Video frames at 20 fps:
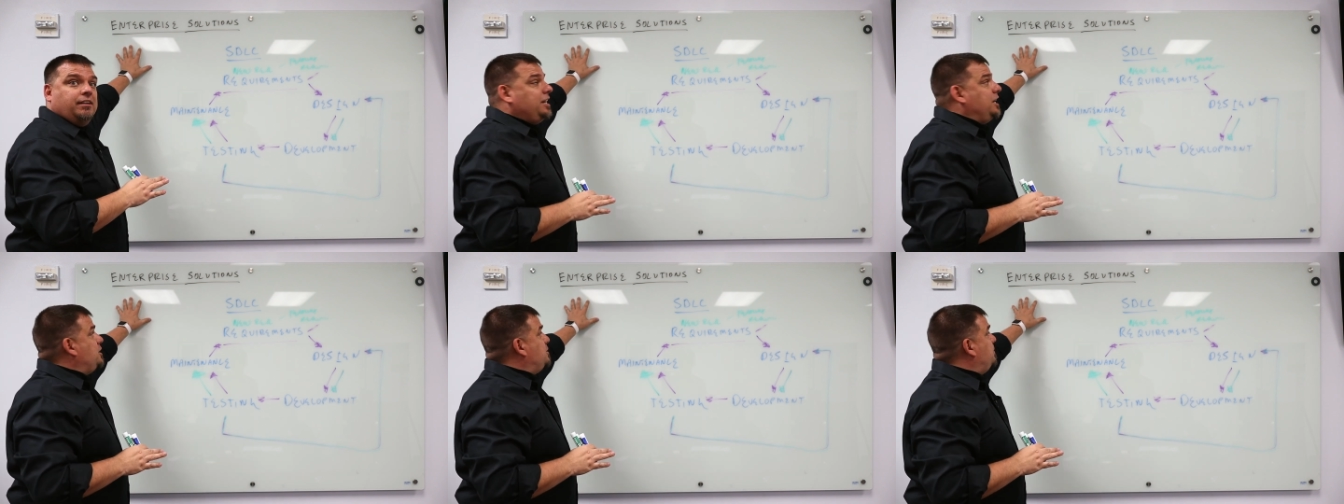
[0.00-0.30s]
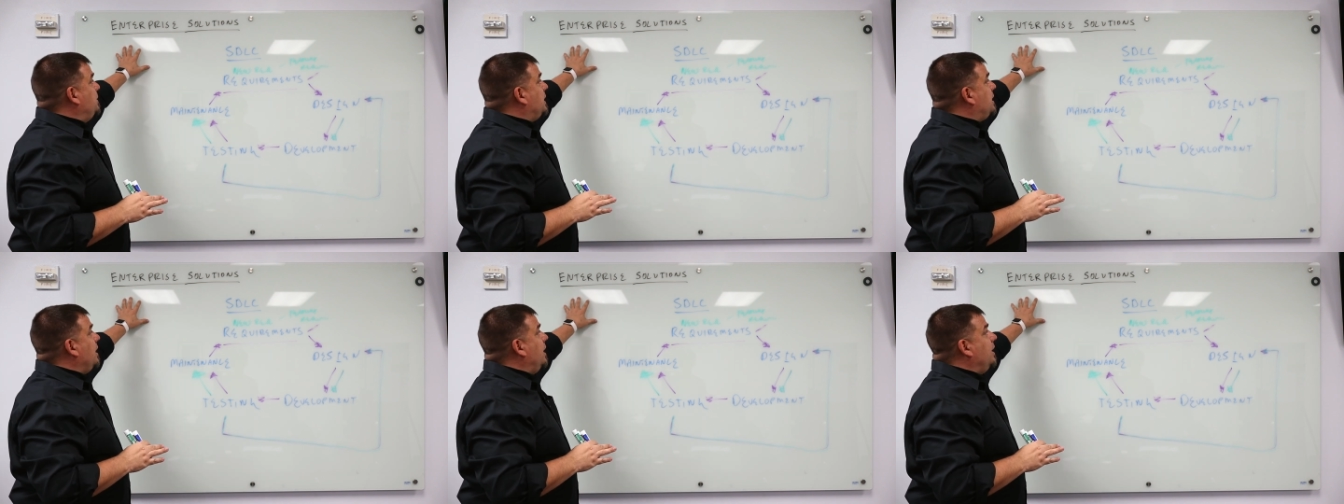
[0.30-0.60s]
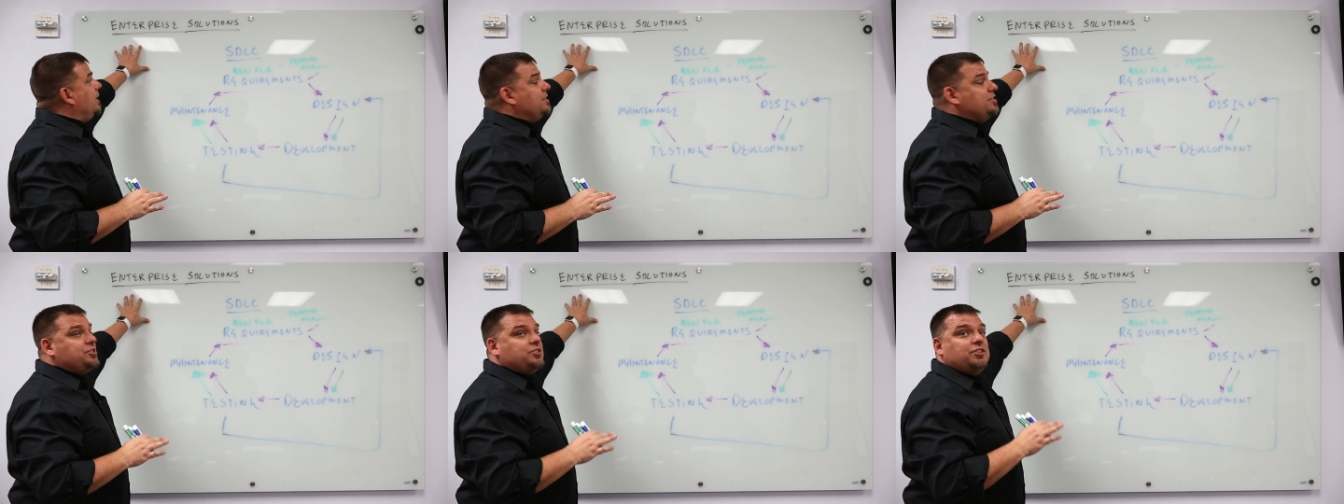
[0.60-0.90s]
is
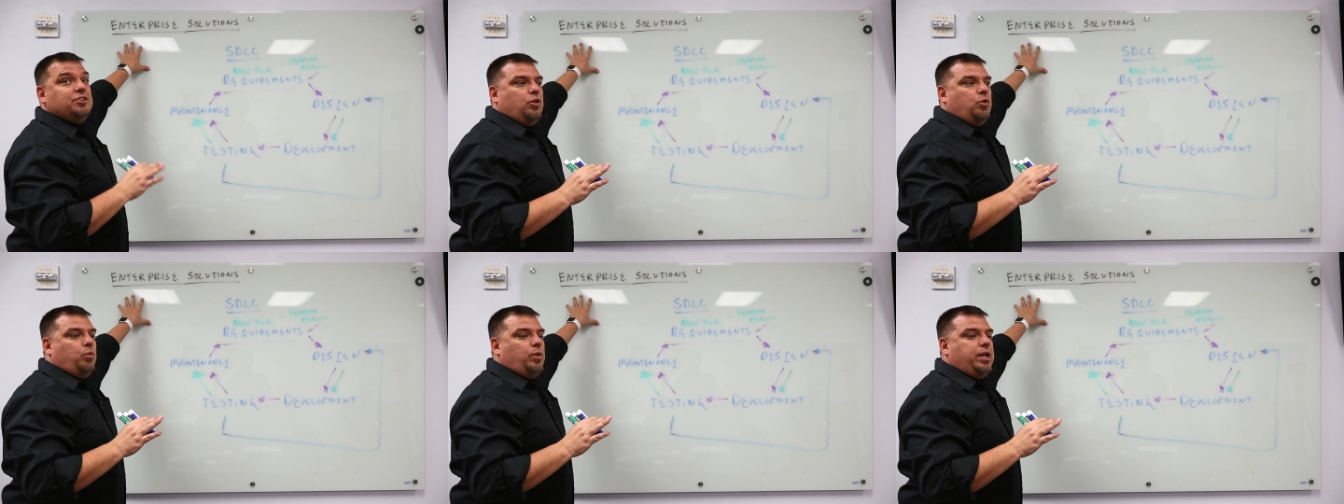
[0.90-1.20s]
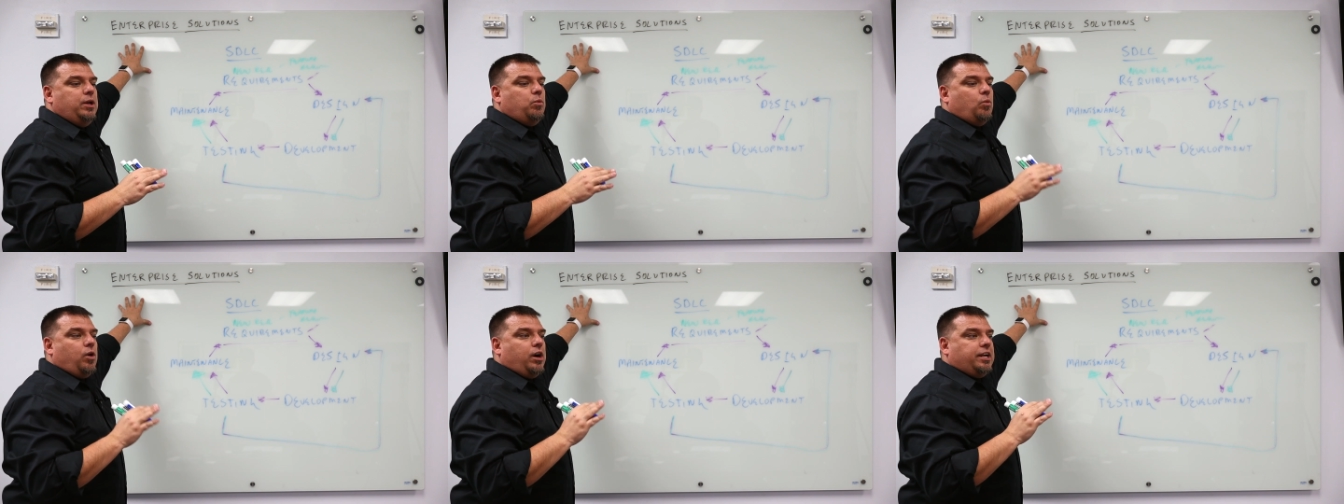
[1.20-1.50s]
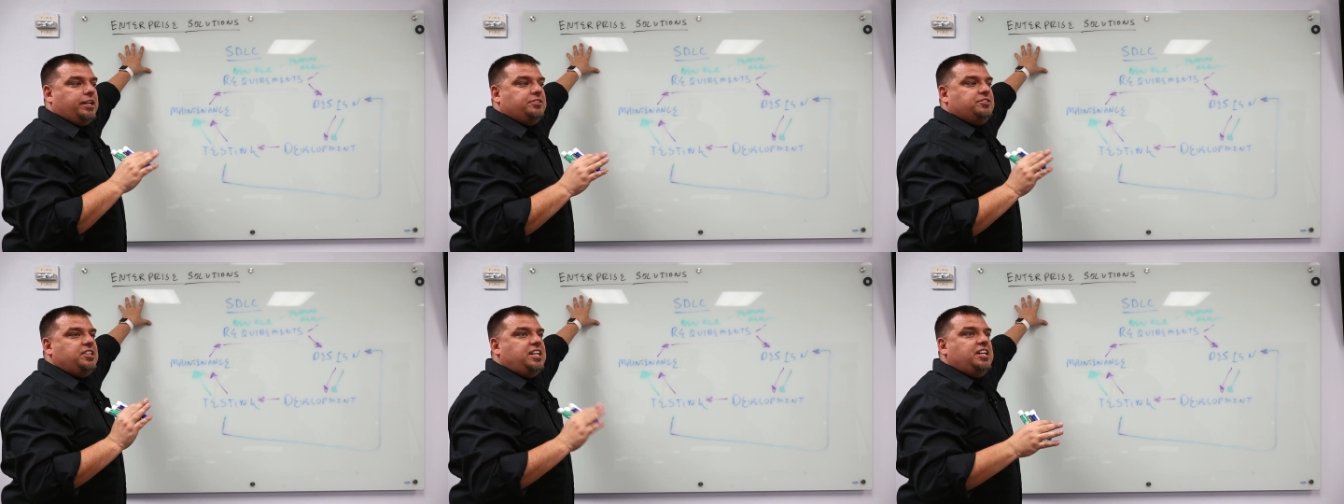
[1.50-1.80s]
because we
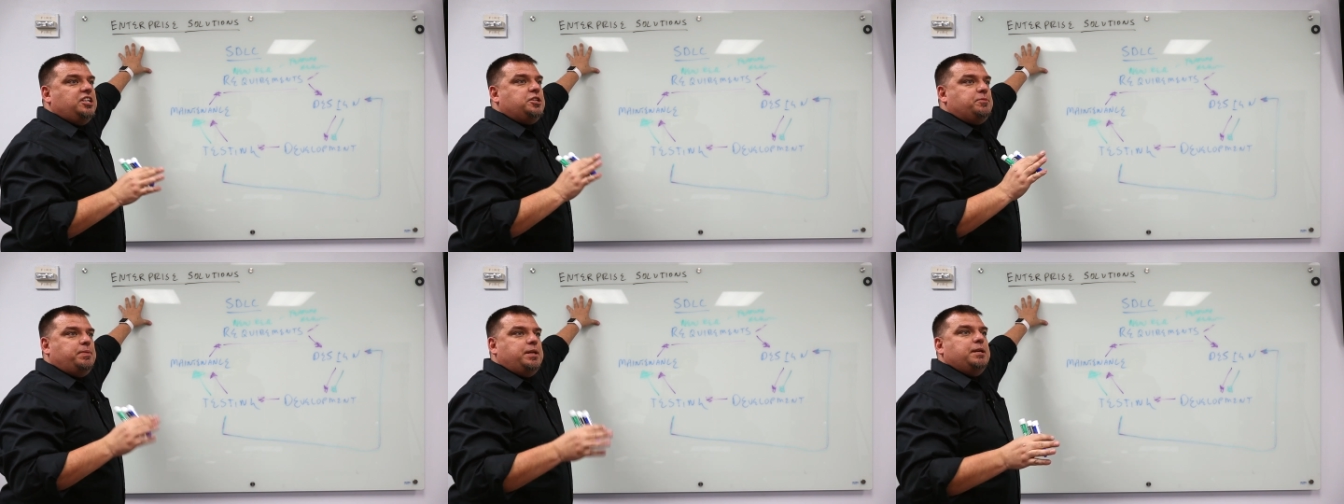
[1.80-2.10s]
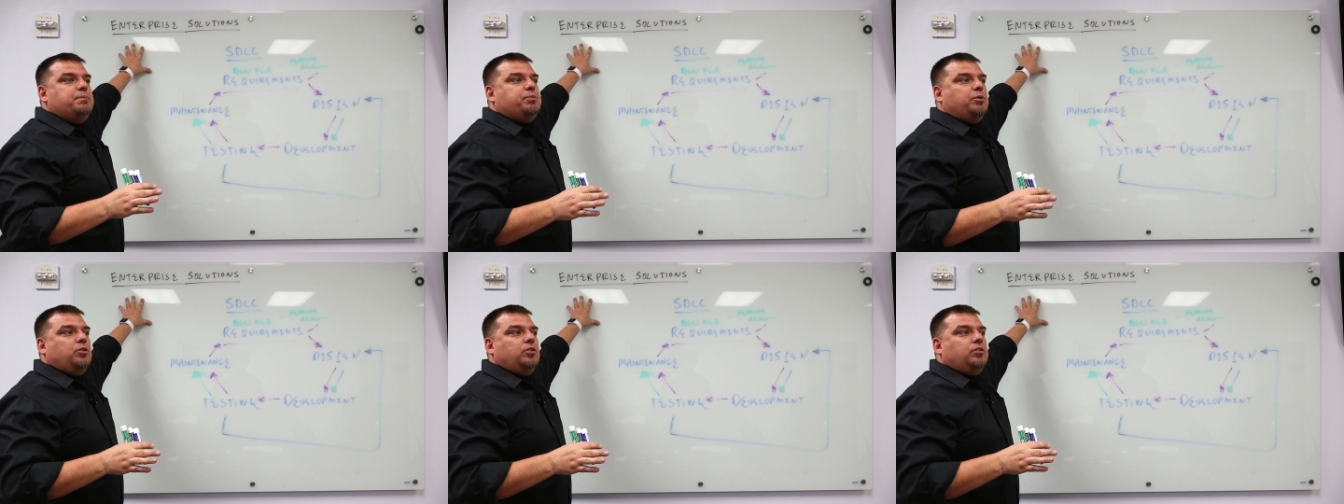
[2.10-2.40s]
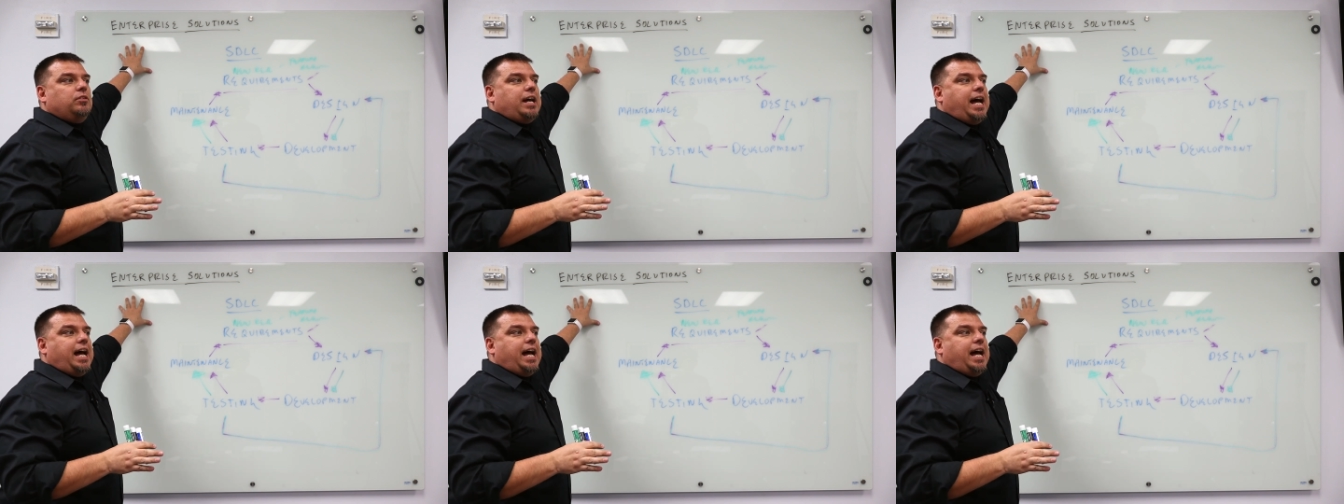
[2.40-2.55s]
want to teach people